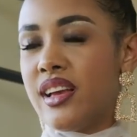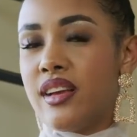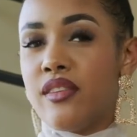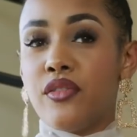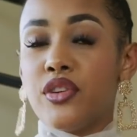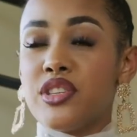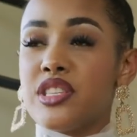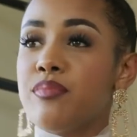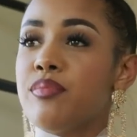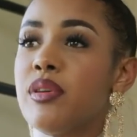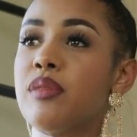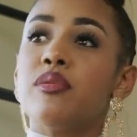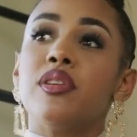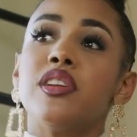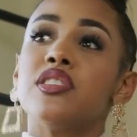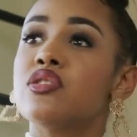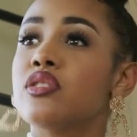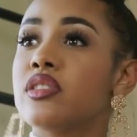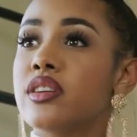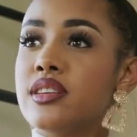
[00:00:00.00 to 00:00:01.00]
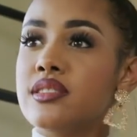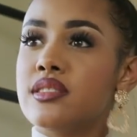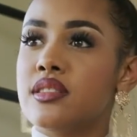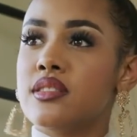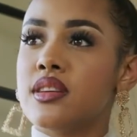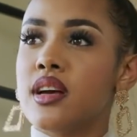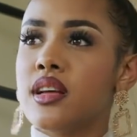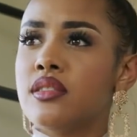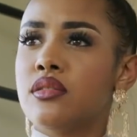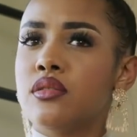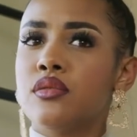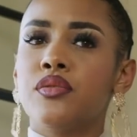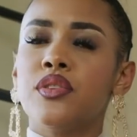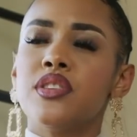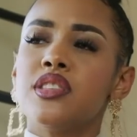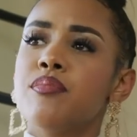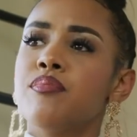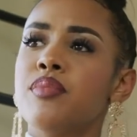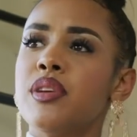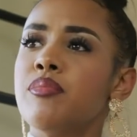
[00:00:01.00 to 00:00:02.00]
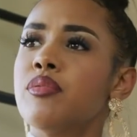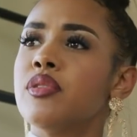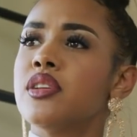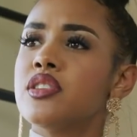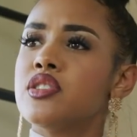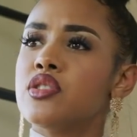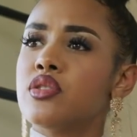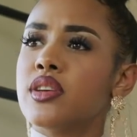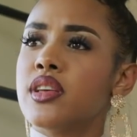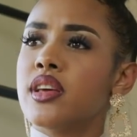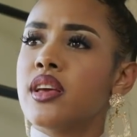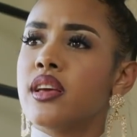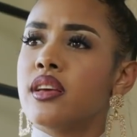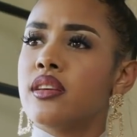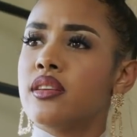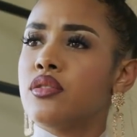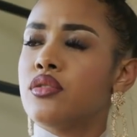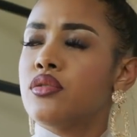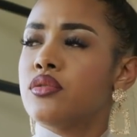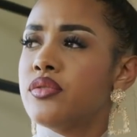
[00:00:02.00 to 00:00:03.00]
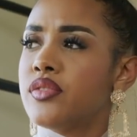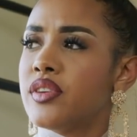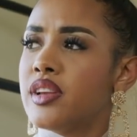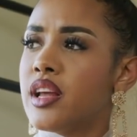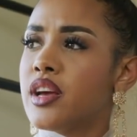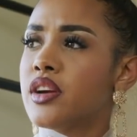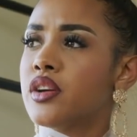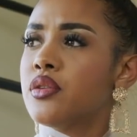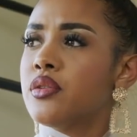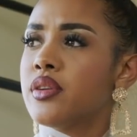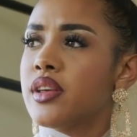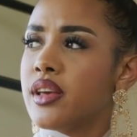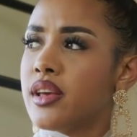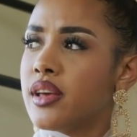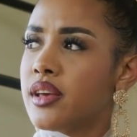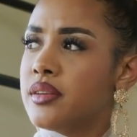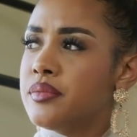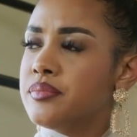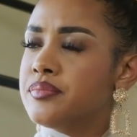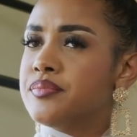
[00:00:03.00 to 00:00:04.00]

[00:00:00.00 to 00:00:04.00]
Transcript: For some people it's not easy to handle. For some people it's okay. You'll be like, okay.